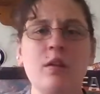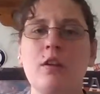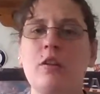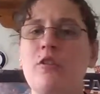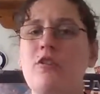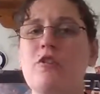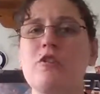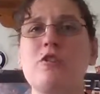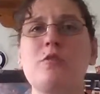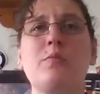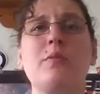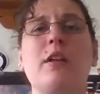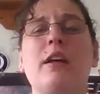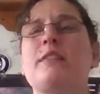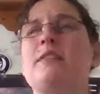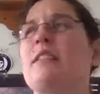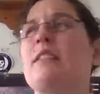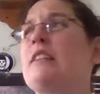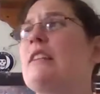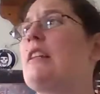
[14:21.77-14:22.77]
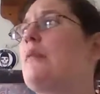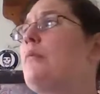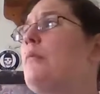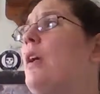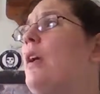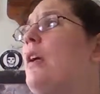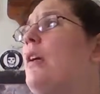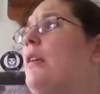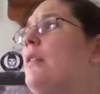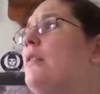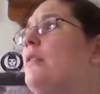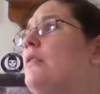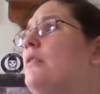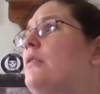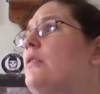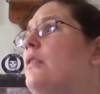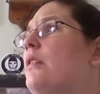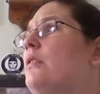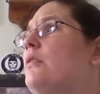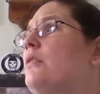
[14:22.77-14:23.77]
Google+, and I'm not
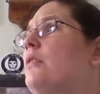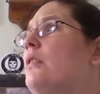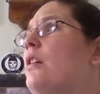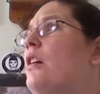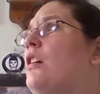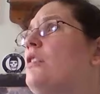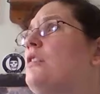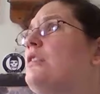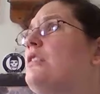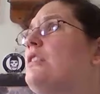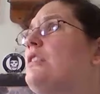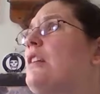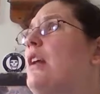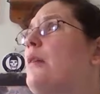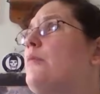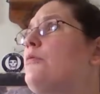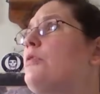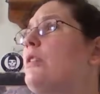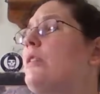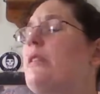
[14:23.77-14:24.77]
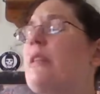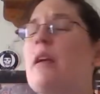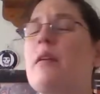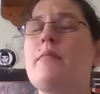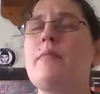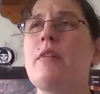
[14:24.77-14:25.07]
on Snapchat that